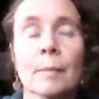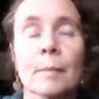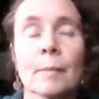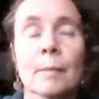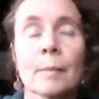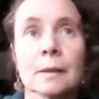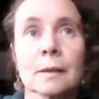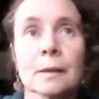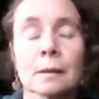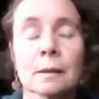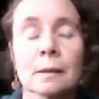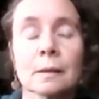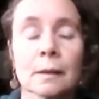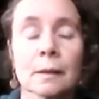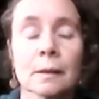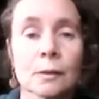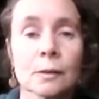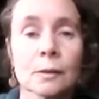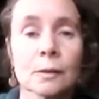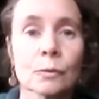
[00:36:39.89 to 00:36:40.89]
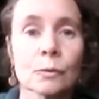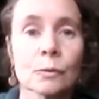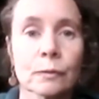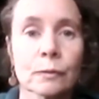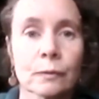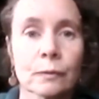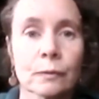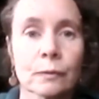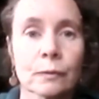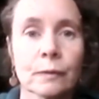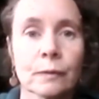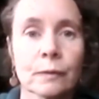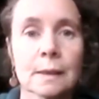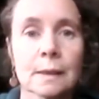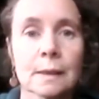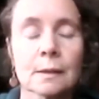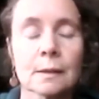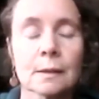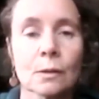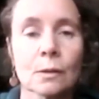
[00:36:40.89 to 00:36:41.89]
I've come back to like the
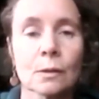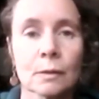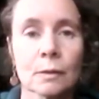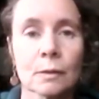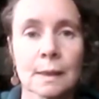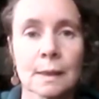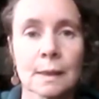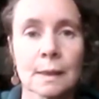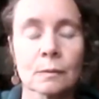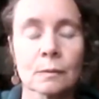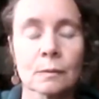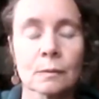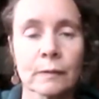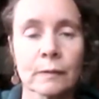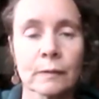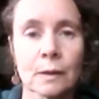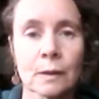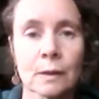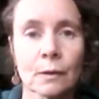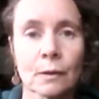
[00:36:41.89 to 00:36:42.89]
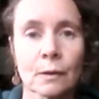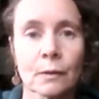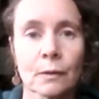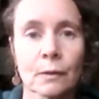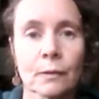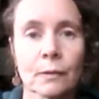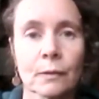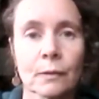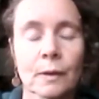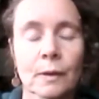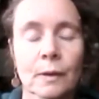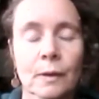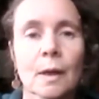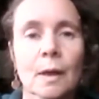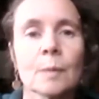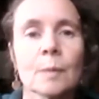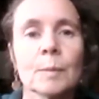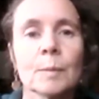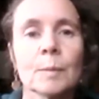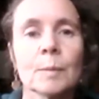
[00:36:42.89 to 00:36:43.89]
soles of the feet, the contact of the
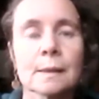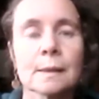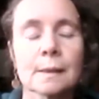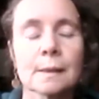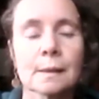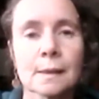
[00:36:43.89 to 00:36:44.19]
earth,